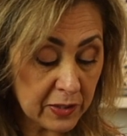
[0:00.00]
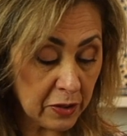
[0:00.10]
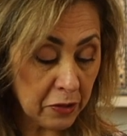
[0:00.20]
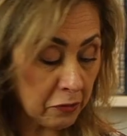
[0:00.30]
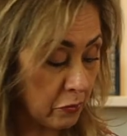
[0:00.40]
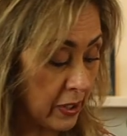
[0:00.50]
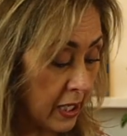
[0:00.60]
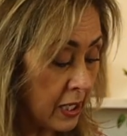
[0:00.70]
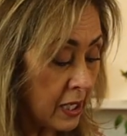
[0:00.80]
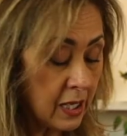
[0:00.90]
are the
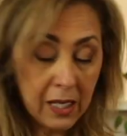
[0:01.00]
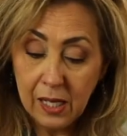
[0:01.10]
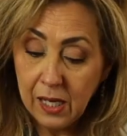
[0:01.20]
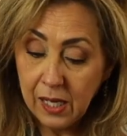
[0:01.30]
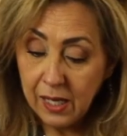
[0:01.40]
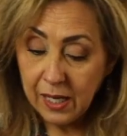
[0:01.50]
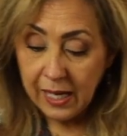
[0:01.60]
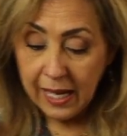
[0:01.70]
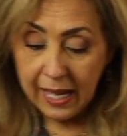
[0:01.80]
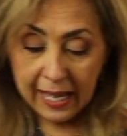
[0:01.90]
three,
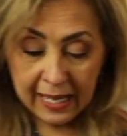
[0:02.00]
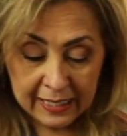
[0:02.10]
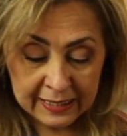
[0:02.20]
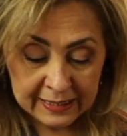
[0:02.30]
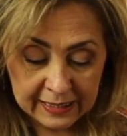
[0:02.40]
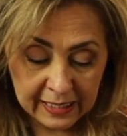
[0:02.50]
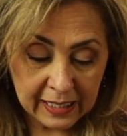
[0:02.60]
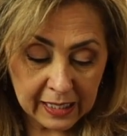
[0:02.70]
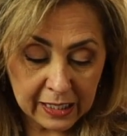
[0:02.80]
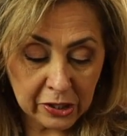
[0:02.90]
and
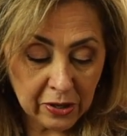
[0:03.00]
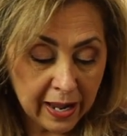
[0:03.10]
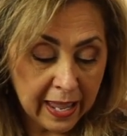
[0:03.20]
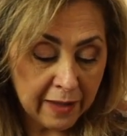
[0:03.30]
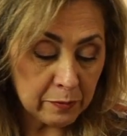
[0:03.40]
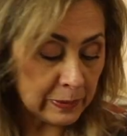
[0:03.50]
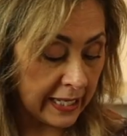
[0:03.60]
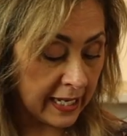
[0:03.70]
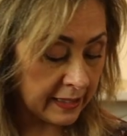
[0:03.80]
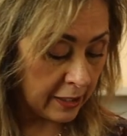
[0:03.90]
here I have a
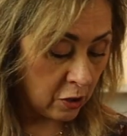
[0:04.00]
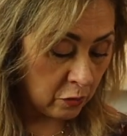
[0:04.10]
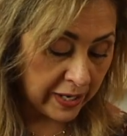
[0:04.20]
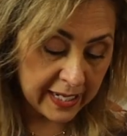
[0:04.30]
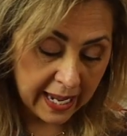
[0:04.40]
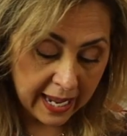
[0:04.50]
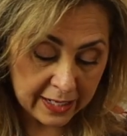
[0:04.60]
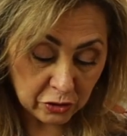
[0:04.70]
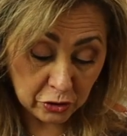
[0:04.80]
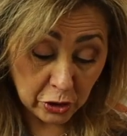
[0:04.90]
plate that already
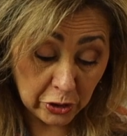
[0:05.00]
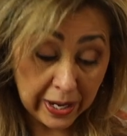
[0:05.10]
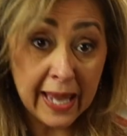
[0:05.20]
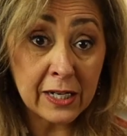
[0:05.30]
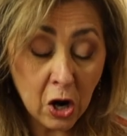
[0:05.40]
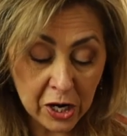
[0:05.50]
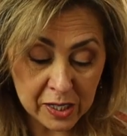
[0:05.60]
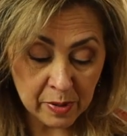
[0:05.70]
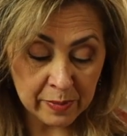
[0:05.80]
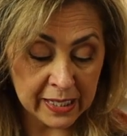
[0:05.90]
has sugar and
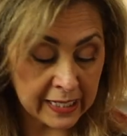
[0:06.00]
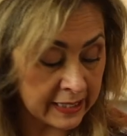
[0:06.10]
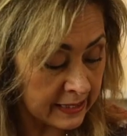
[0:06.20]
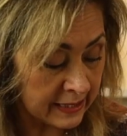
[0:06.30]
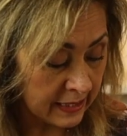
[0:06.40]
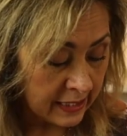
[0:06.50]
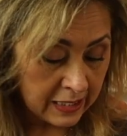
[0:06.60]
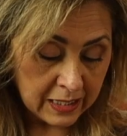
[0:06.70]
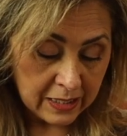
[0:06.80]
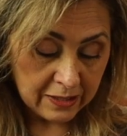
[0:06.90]
cardamom in it.
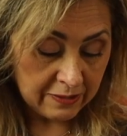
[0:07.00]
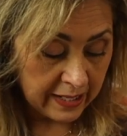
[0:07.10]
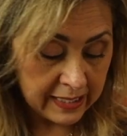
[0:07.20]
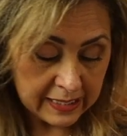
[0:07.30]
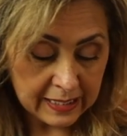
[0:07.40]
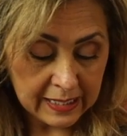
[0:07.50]
All right,